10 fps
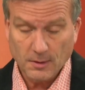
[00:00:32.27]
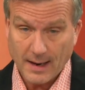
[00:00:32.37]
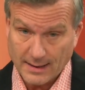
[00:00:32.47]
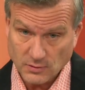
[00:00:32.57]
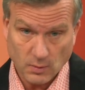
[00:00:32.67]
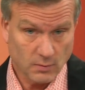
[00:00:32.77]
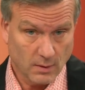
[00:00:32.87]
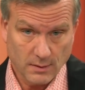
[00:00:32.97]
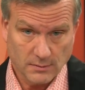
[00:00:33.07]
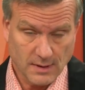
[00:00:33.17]
Haynesworth,
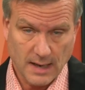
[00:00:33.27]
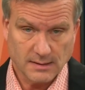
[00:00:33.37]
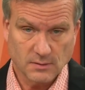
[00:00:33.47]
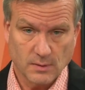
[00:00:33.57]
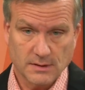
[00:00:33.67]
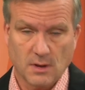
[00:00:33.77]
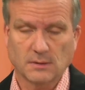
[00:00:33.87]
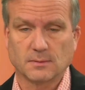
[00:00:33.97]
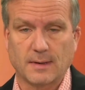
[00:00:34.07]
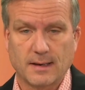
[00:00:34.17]
one of those guys that we
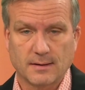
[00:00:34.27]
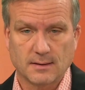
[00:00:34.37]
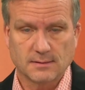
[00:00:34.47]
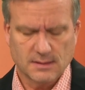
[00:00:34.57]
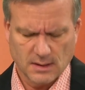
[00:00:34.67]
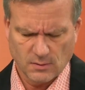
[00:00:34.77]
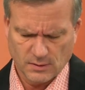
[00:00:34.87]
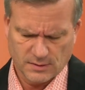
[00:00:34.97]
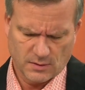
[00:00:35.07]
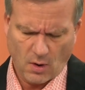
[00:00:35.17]
talked about that
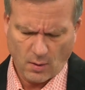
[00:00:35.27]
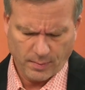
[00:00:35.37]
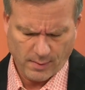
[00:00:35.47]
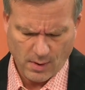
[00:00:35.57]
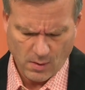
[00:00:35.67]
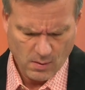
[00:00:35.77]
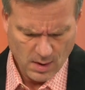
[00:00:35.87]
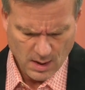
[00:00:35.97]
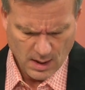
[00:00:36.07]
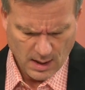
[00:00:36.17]
was an all-pro
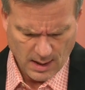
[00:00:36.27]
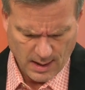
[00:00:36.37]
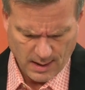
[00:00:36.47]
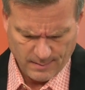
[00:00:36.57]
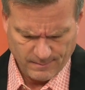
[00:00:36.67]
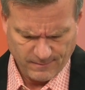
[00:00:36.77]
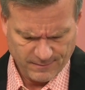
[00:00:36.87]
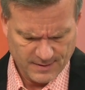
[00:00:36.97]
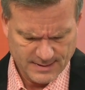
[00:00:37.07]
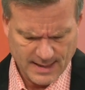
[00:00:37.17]

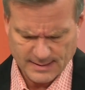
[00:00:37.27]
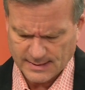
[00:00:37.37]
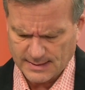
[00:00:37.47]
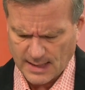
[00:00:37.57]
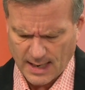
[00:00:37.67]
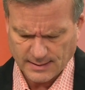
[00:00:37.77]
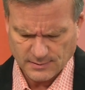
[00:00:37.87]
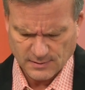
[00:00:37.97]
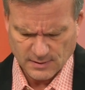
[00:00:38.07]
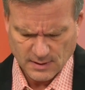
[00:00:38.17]
for the Tennessee
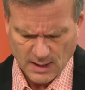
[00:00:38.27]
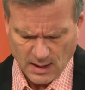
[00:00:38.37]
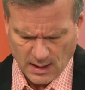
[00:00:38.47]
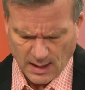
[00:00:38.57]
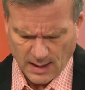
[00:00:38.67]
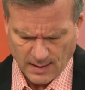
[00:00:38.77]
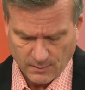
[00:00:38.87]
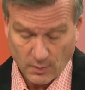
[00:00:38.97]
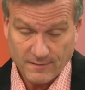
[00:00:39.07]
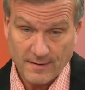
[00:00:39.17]
Titans.
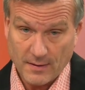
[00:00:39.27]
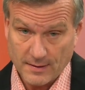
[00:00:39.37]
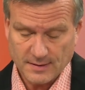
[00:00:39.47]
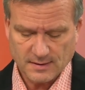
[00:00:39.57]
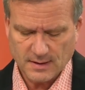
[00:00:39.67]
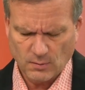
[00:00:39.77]
We found this.